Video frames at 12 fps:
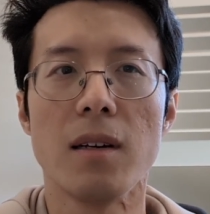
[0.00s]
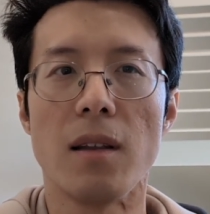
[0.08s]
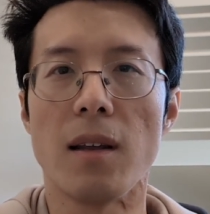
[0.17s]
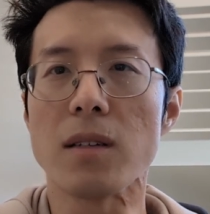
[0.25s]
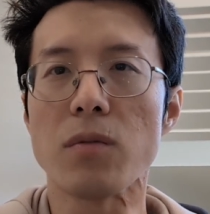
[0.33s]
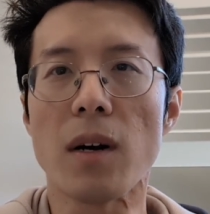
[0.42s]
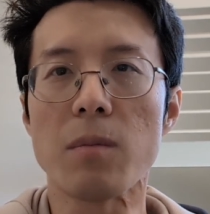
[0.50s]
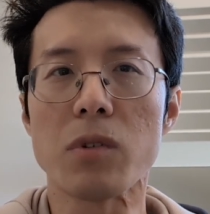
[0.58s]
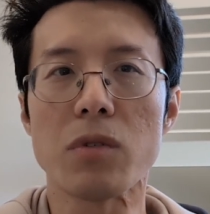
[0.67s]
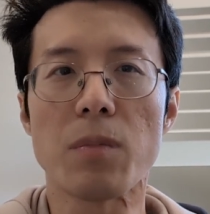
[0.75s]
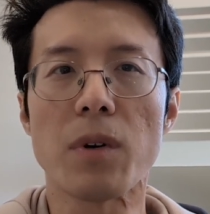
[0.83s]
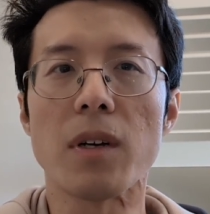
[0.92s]
That's why I'm
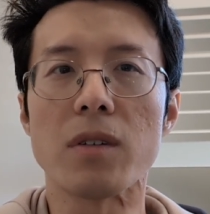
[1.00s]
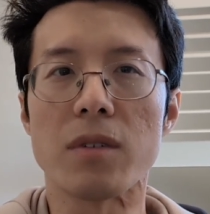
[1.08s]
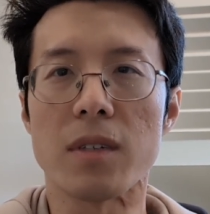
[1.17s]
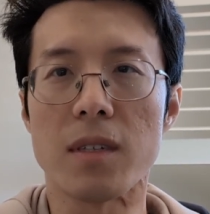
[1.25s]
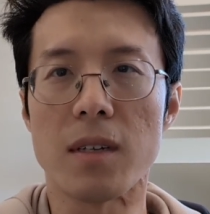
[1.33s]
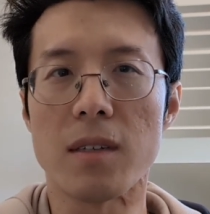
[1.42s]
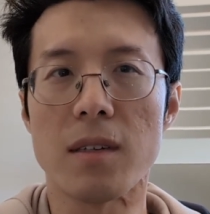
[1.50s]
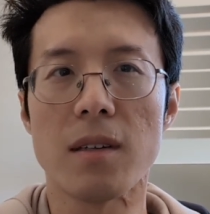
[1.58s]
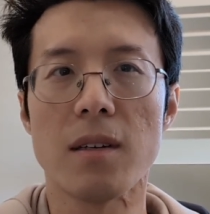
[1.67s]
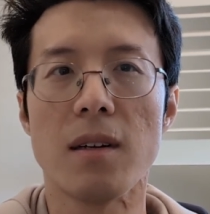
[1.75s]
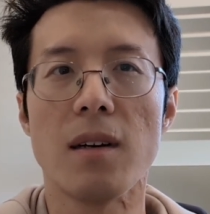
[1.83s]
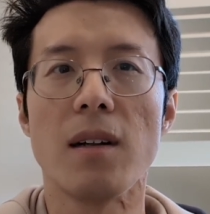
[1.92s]
super interested.
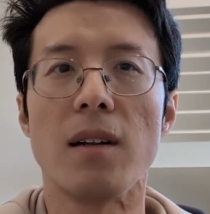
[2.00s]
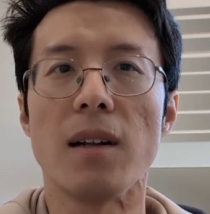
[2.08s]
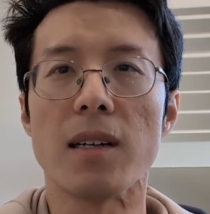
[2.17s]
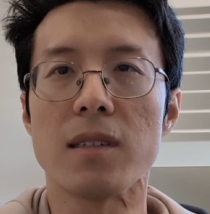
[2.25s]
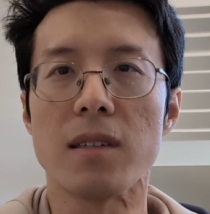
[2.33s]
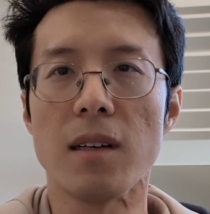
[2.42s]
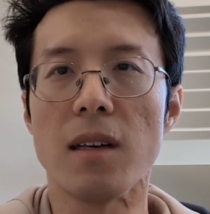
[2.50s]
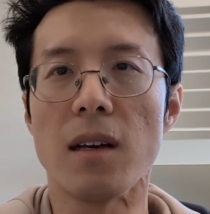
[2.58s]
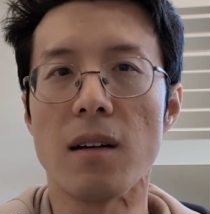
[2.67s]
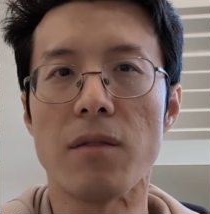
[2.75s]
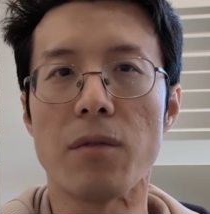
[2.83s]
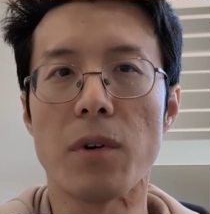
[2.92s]
Let's see
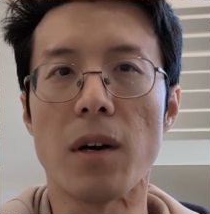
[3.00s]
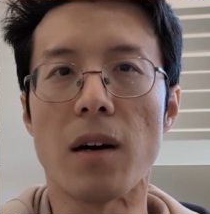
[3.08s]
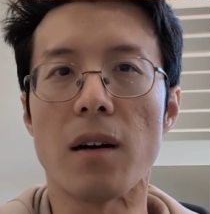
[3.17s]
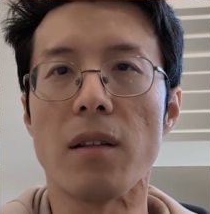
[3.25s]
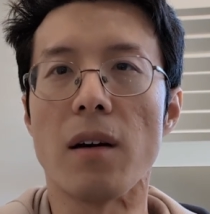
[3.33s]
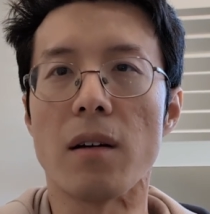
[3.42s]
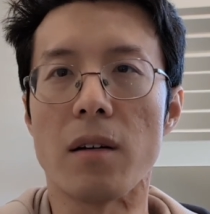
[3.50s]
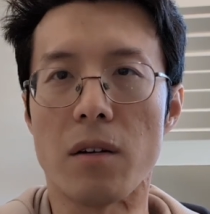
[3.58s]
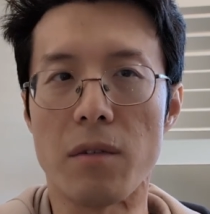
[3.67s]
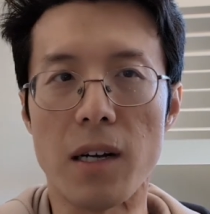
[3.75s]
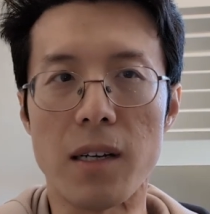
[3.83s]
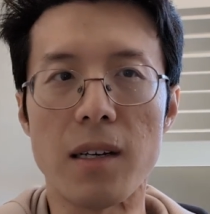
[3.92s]
if we are there
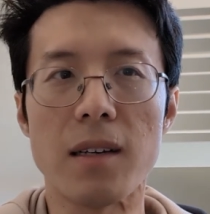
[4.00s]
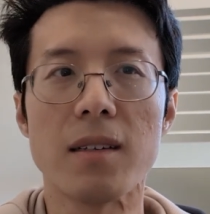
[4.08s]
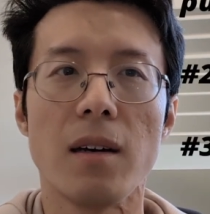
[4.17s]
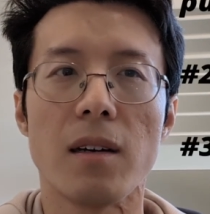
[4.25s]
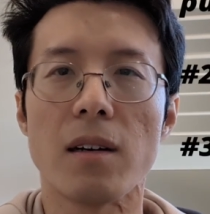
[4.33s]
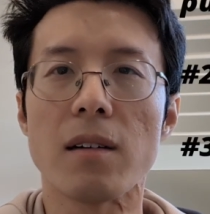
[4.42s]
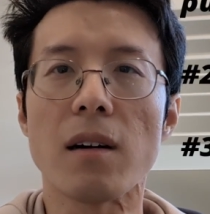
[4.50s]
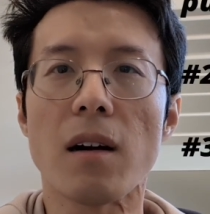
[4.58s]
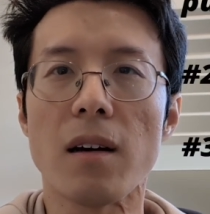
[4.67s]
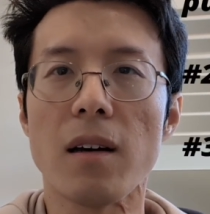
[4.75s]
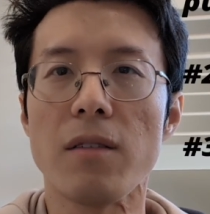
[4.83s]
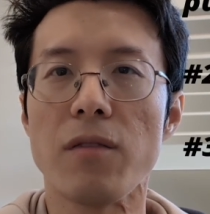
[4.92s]
already. Here
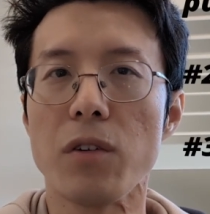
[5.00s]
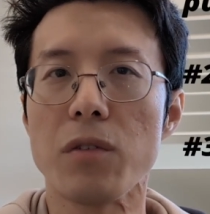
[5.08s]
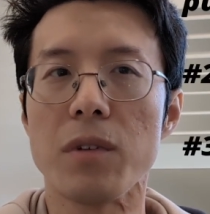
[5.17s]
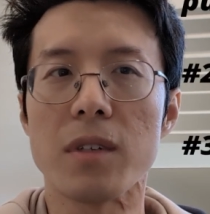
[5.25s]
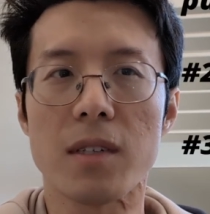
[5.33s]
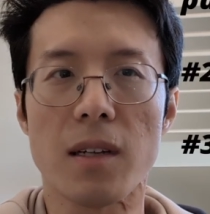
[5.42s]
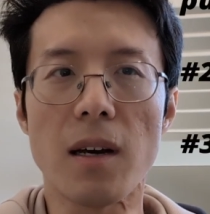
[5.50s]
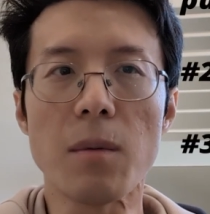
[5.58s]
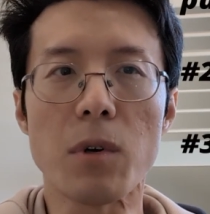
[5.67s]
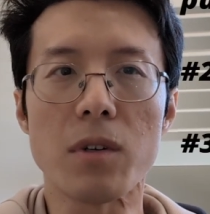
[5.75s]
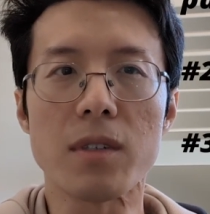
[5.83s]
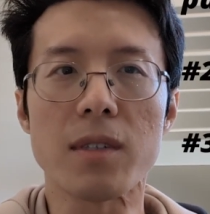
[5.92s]
are a few
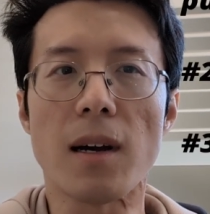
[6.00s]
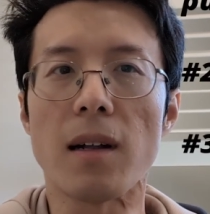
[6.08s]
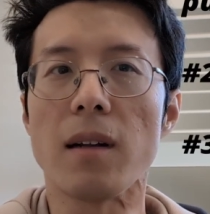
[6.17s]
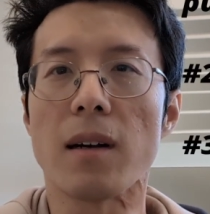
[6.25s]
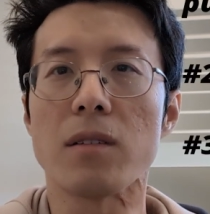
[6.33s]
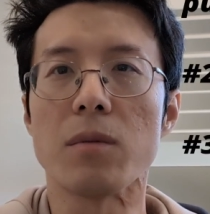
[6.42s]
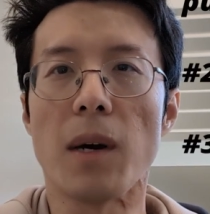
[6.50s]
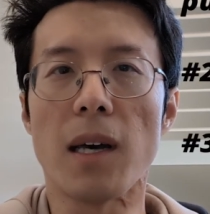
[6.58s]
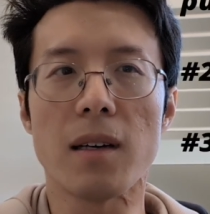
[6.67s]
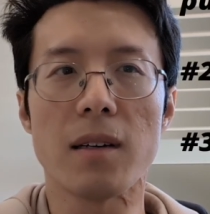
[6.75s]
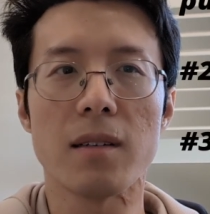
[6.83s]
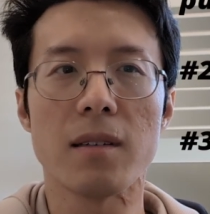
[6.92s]
disclaimers I'd like to
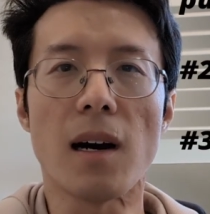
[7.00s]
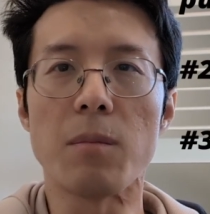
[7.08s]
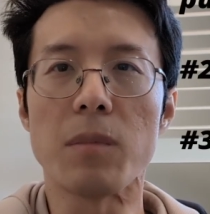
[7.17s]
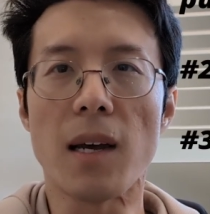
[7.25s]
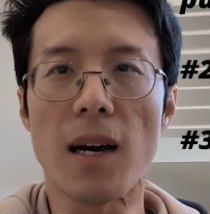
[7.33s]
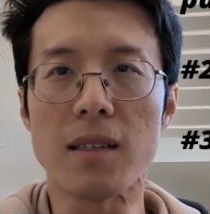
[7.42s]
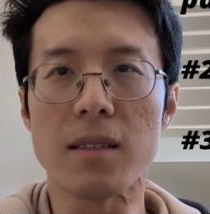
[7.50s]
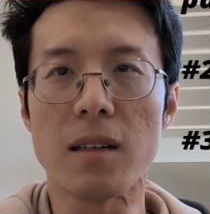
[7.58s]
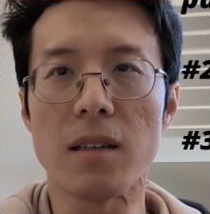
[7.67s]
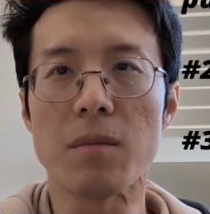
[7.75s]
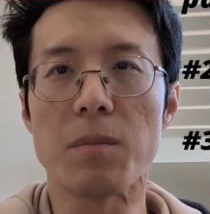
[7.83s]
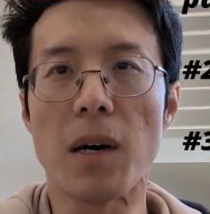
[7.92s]
make. I'm
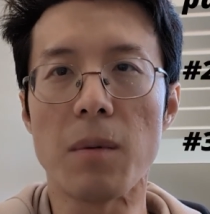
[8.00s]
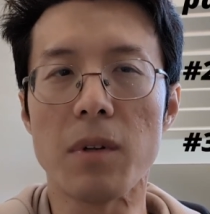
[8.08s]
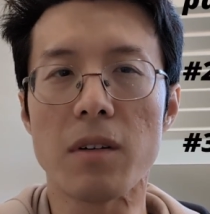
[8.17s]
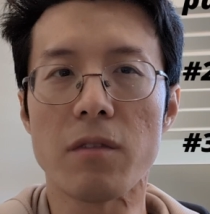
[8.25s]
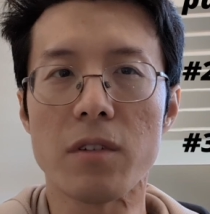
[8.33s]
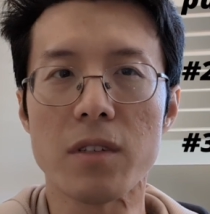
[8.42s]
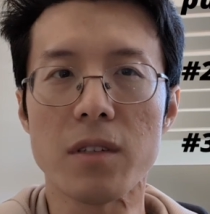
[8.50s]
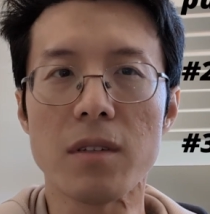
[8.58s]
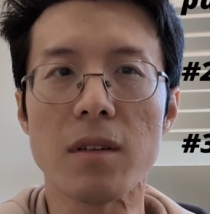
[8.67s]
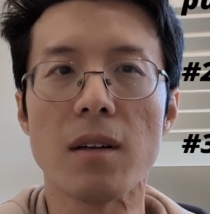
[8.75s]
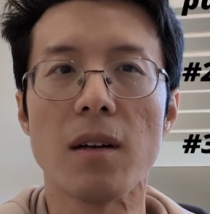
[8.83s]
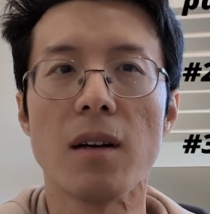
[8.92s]
testing the public version,
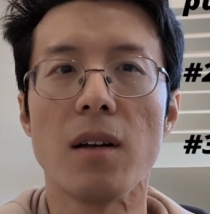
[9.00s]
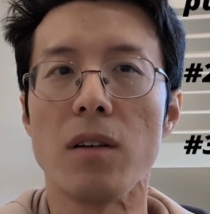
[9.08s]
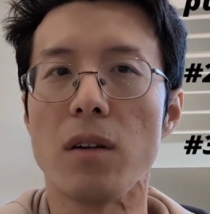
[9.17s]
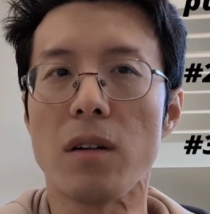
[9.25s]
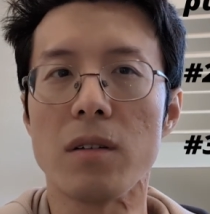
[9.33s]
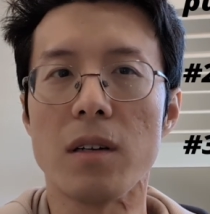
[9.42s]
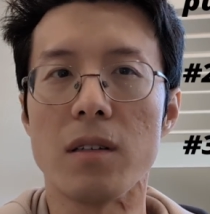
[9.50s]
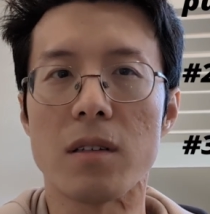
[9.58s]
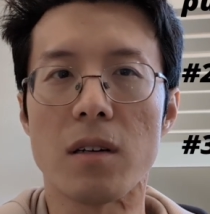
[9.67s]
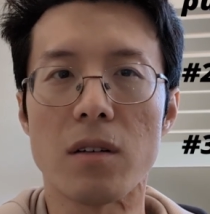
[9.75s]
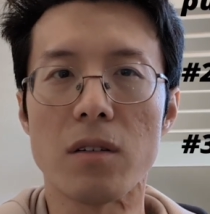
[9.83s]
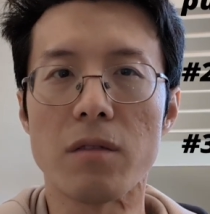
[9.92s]
not the
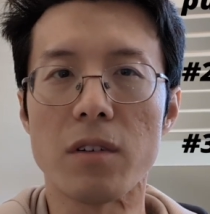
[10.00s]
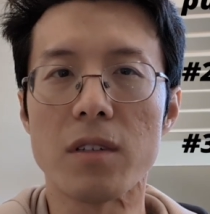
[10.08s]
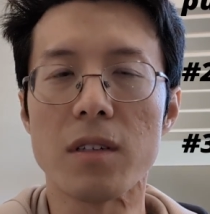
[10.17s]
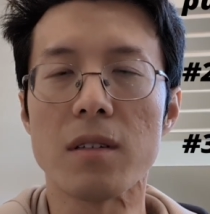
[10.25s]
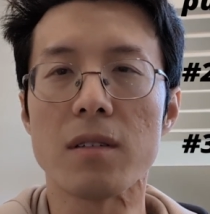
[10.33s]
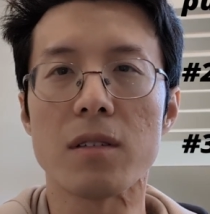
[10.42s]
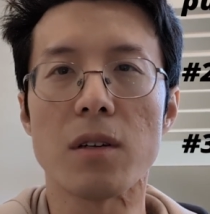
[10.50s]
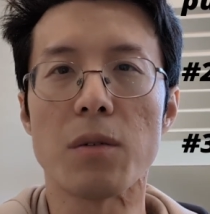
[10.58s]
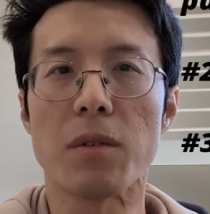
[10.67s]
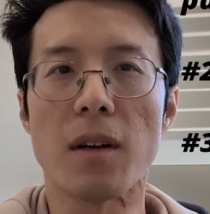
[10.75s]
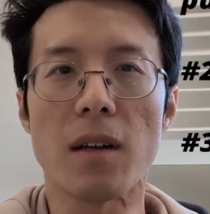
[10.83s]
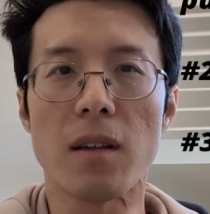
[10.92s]
internal version, so
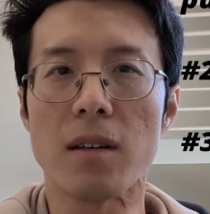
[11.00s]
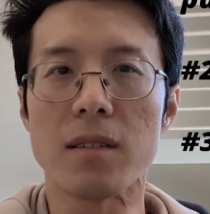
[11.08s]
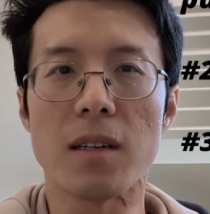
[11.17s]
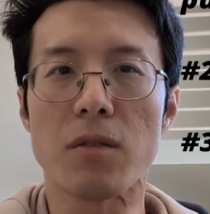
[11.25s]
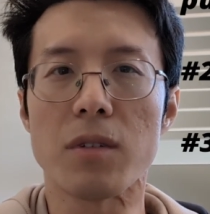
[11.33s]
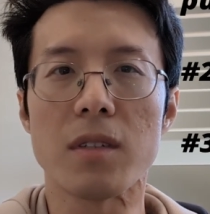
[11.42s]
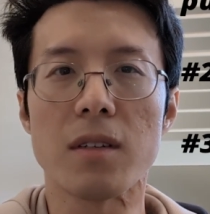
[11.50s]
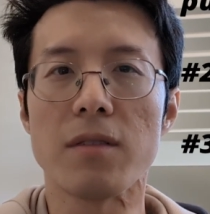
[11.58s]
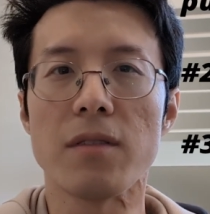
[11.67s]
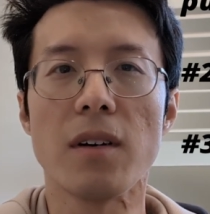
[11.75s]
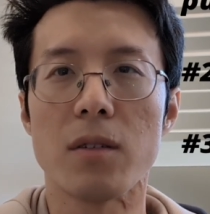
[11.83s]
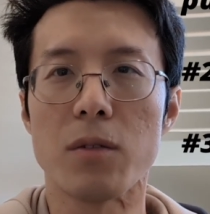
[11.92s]
nothing
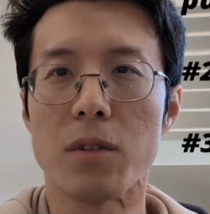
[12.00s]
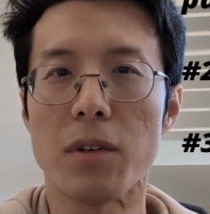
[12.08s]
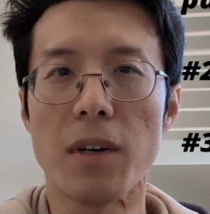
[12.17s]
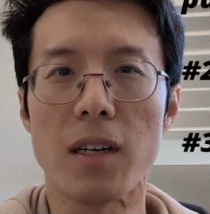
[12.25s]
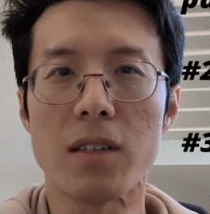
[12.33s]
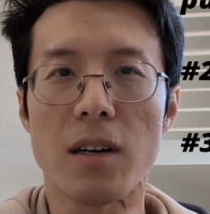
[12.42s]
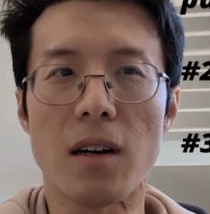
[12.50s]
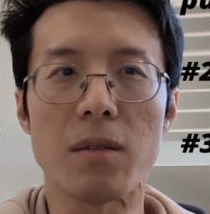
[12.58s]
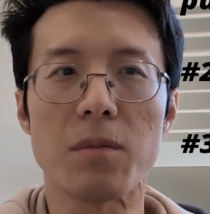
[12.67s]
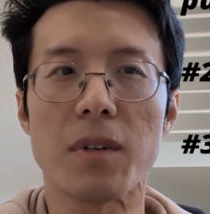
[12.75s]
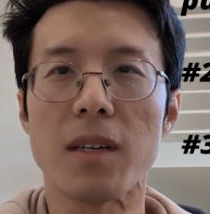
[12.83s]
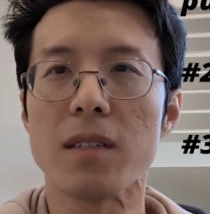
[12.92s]
secretive. Google HR,
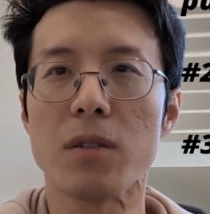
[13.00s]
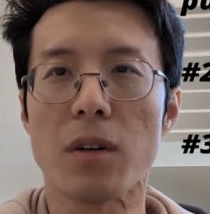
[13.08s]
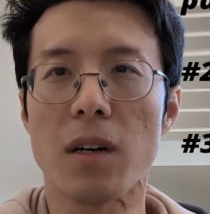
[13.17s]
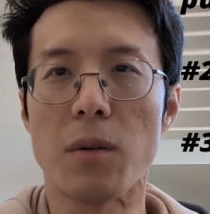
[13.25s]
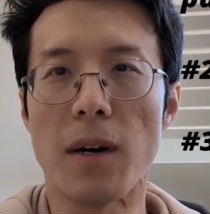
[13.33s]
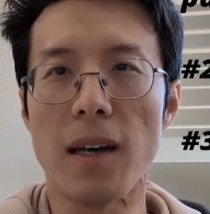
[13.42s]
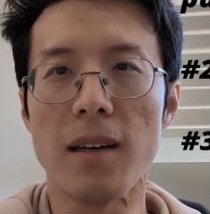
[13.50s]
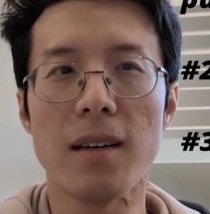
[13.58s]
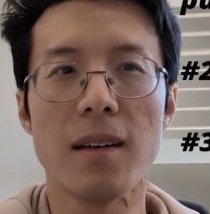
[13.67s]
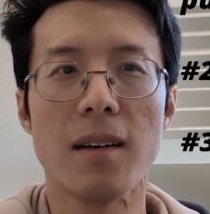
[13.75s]
please look away.